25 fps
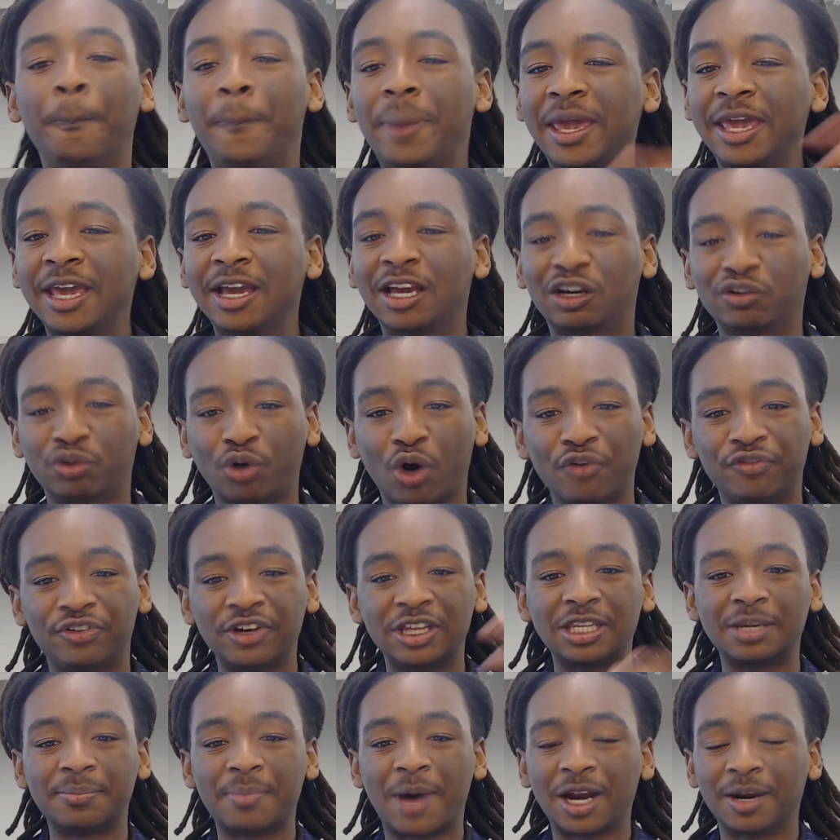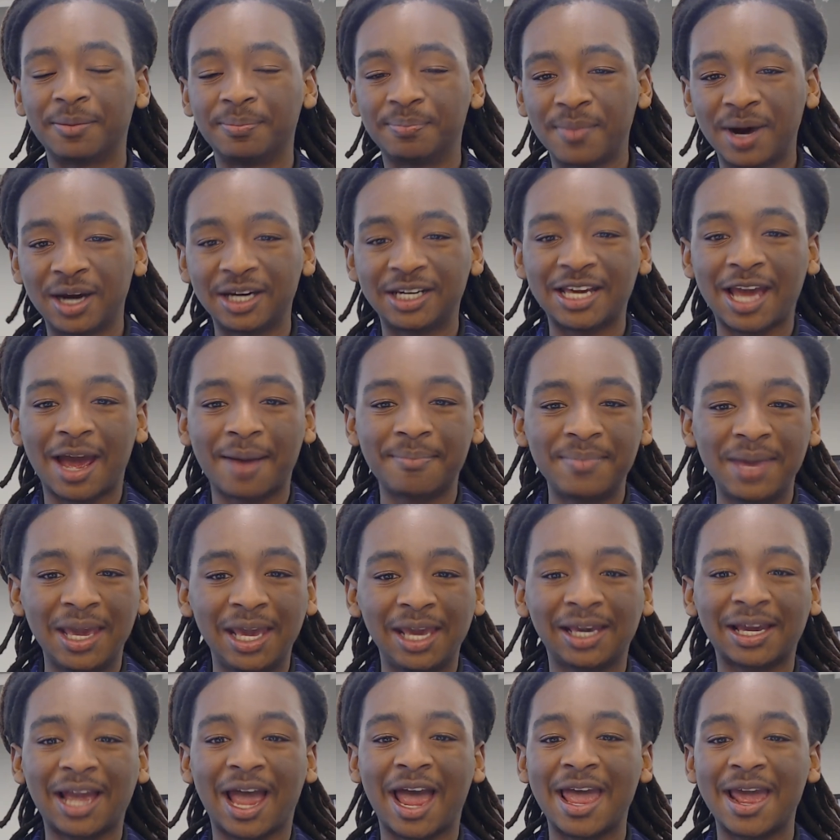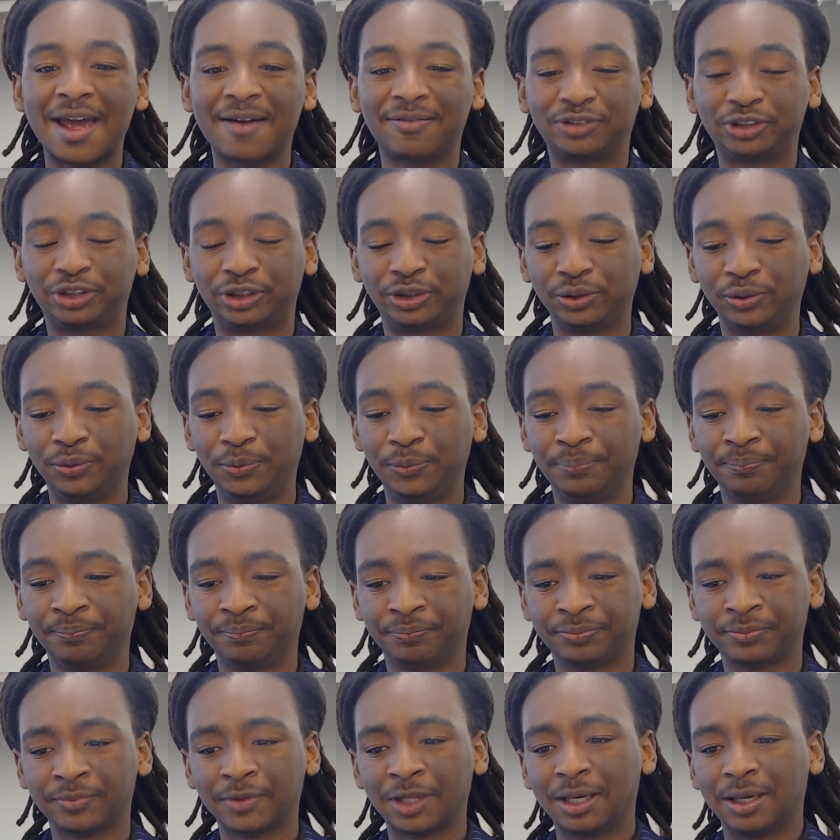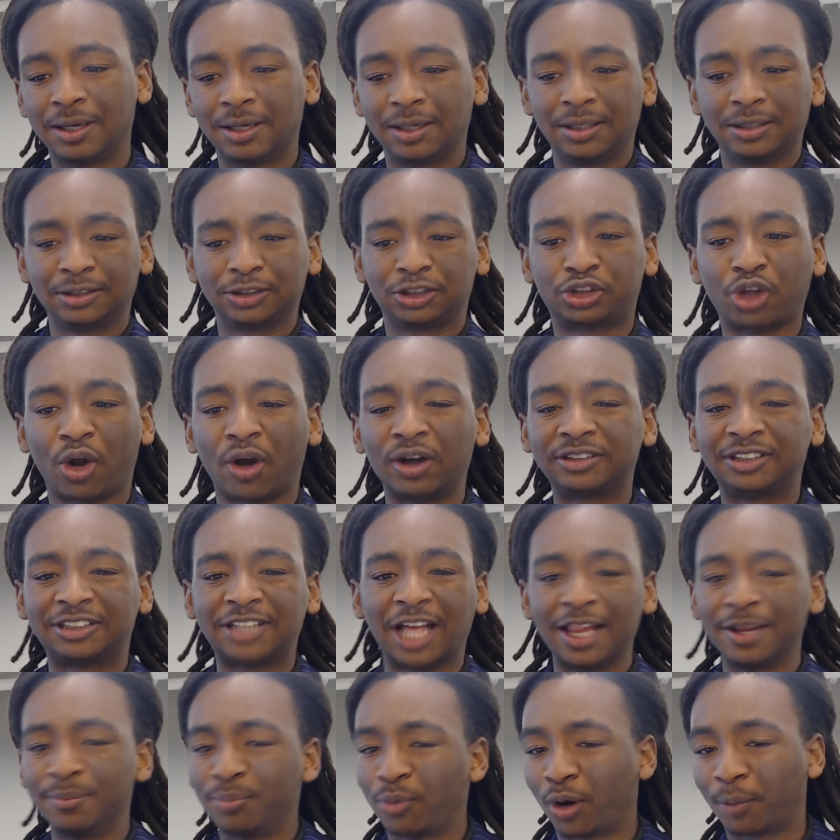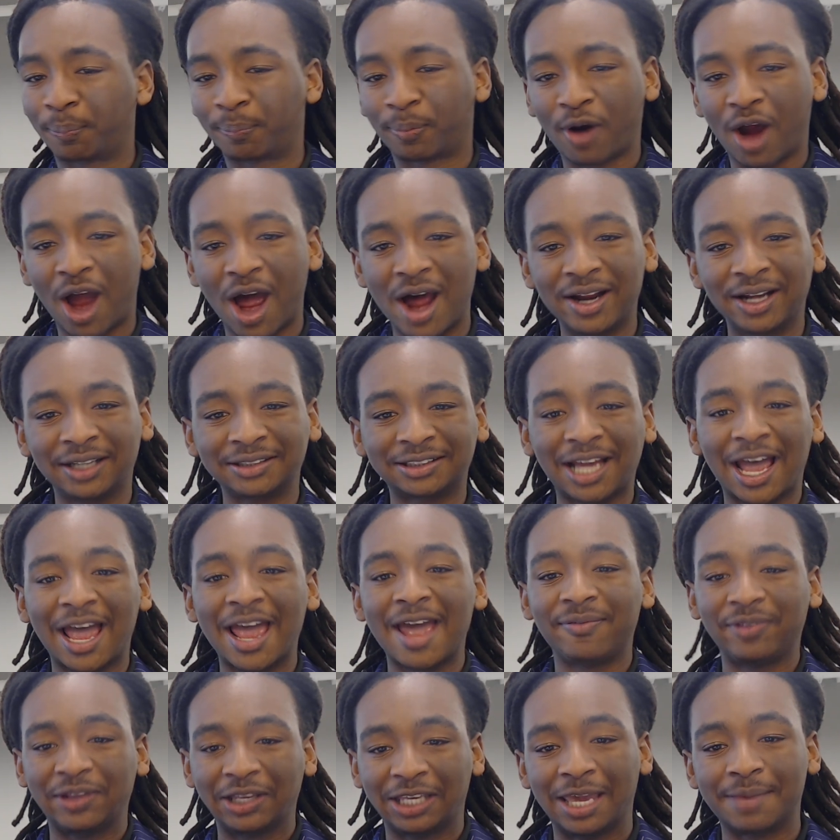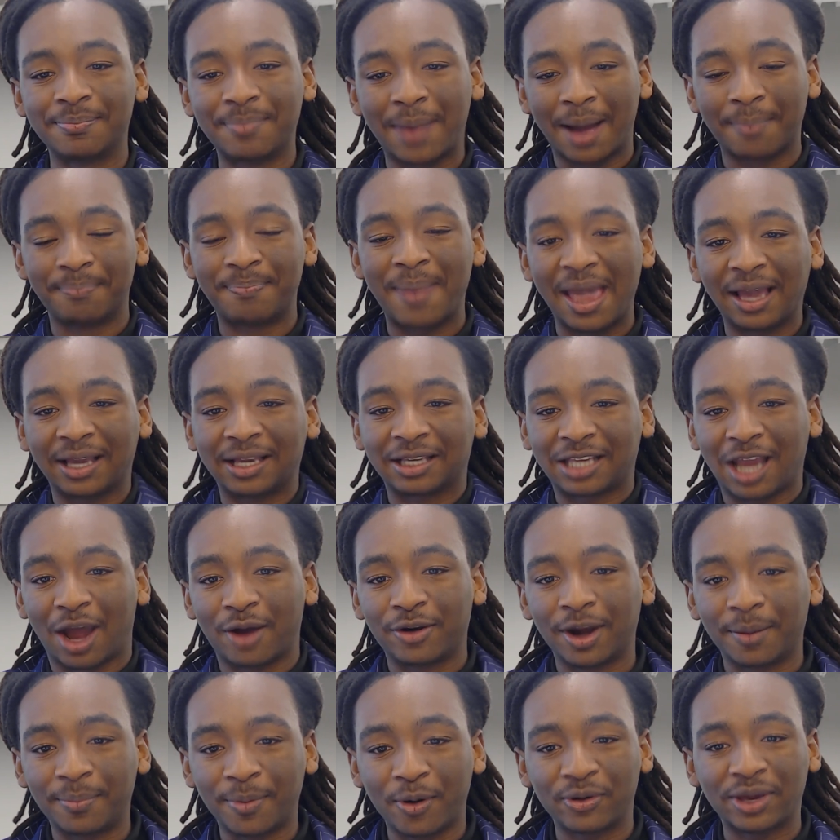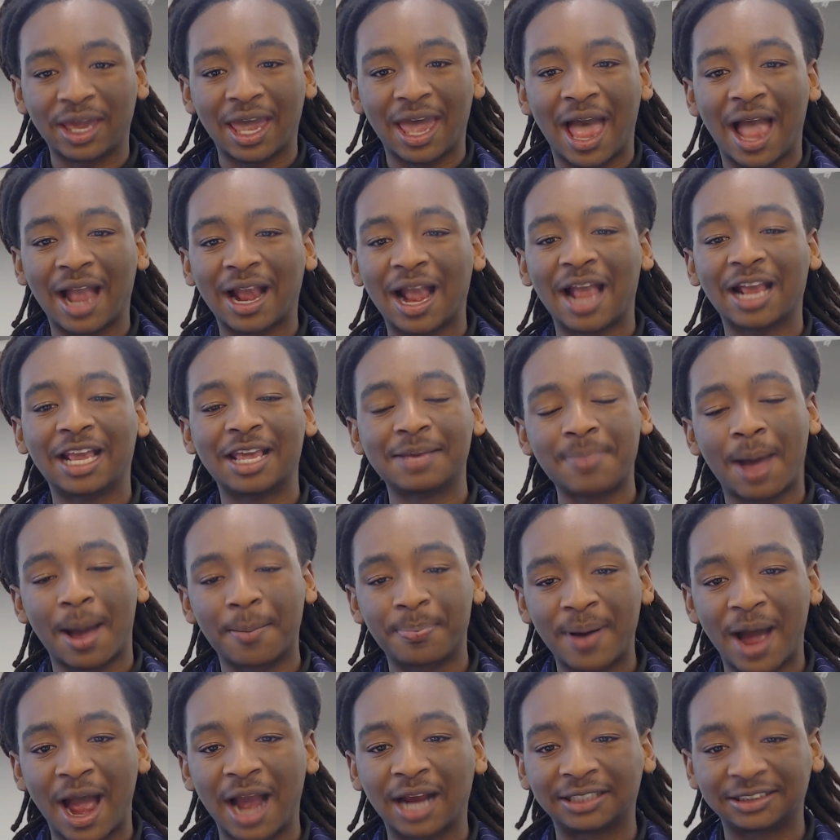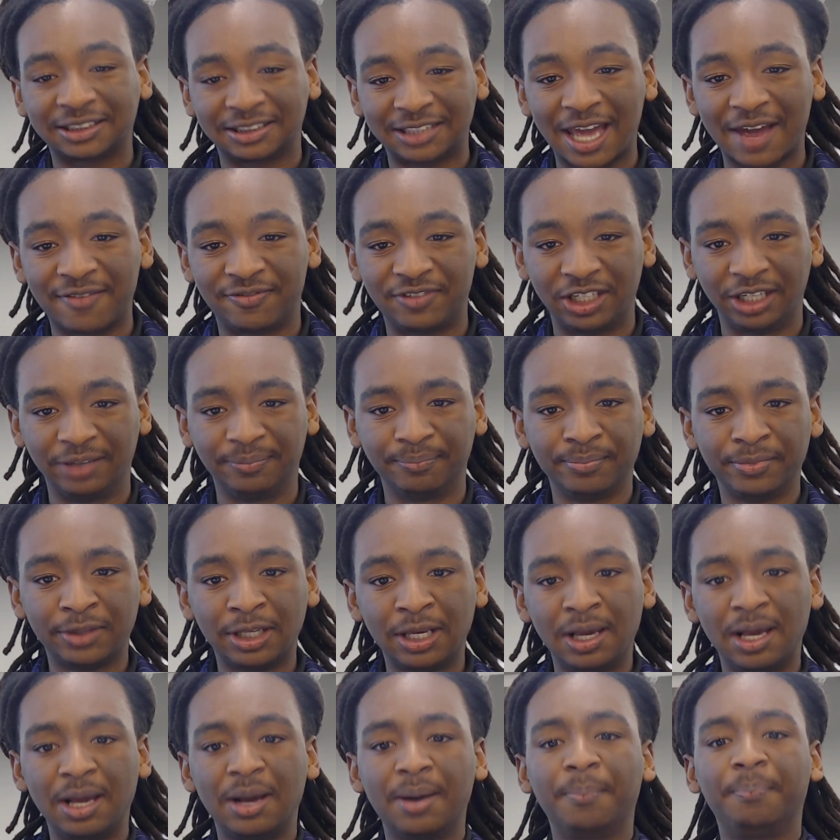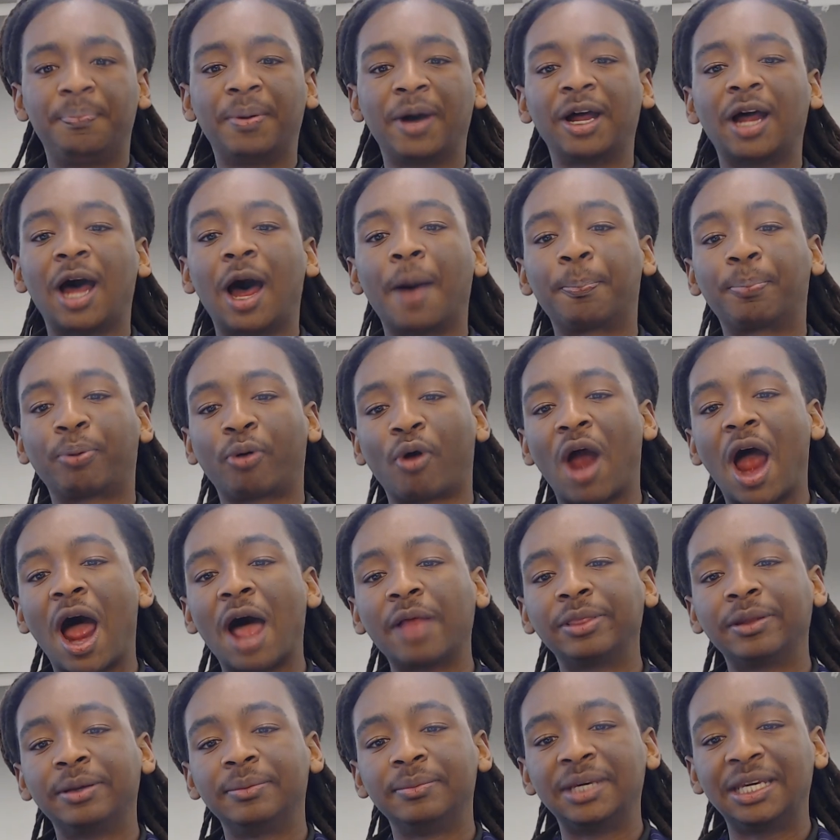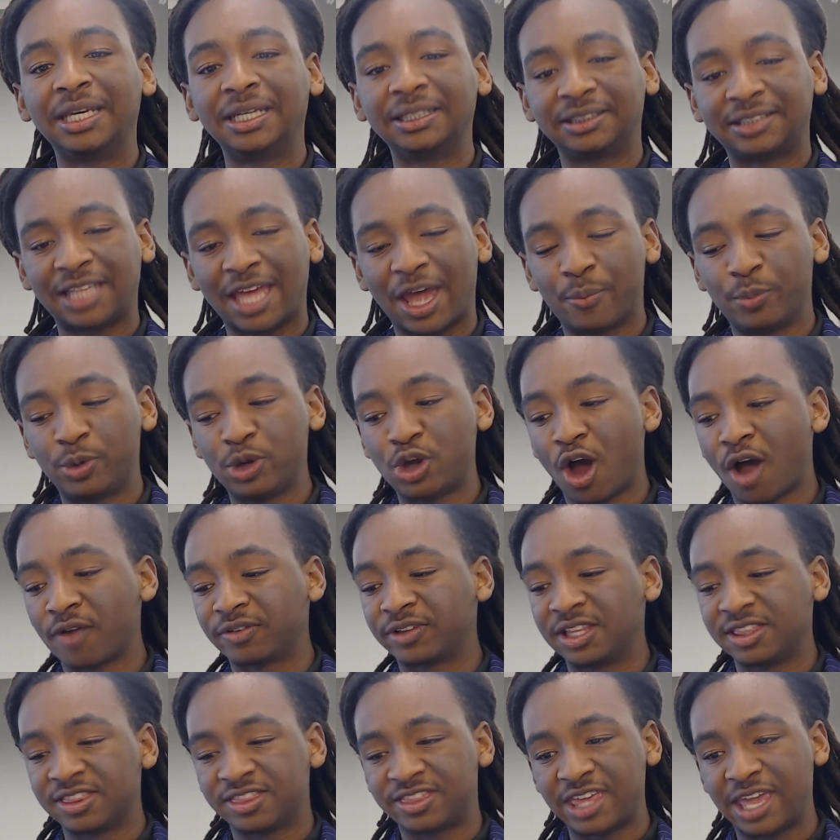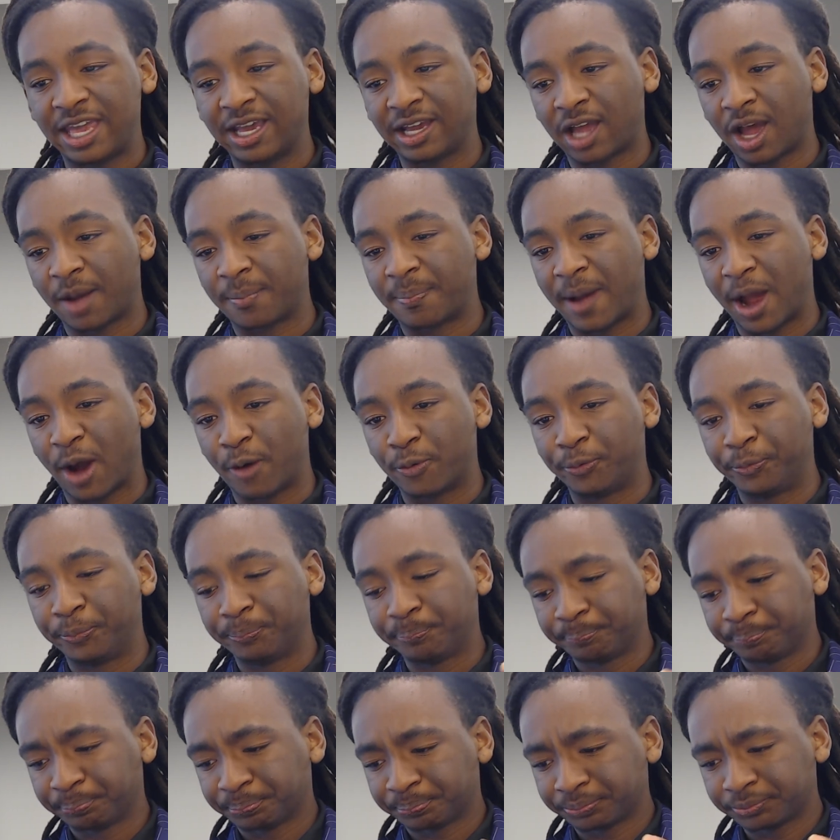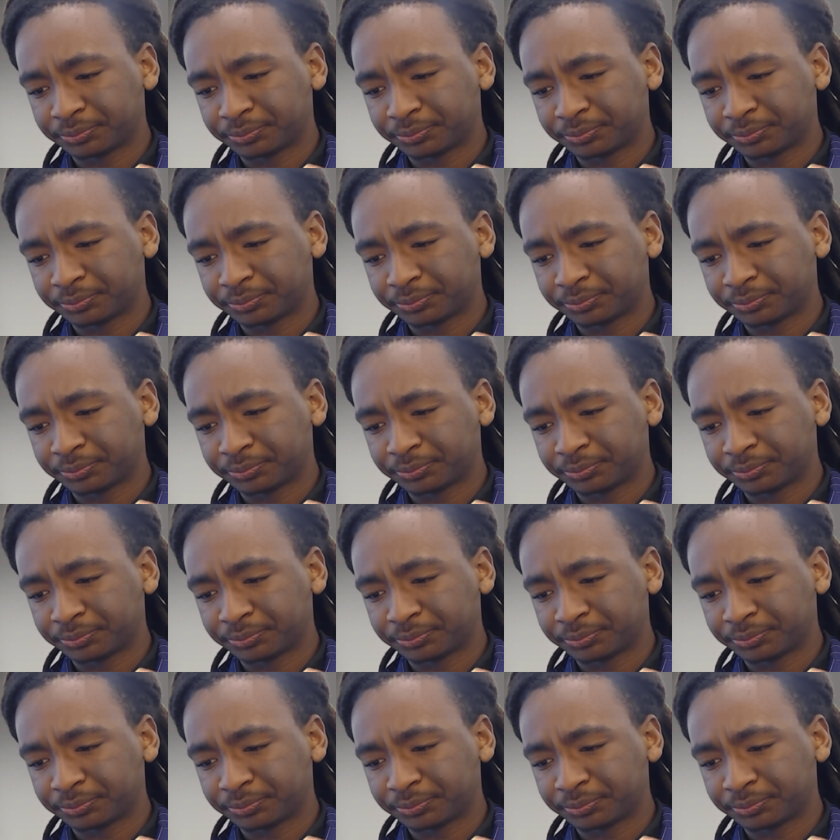big growth in the amount of money I make. I have to start selling more products. I have to get my bank account up. Okay, I gotta get my pockets hefty. But a problem is that we often think about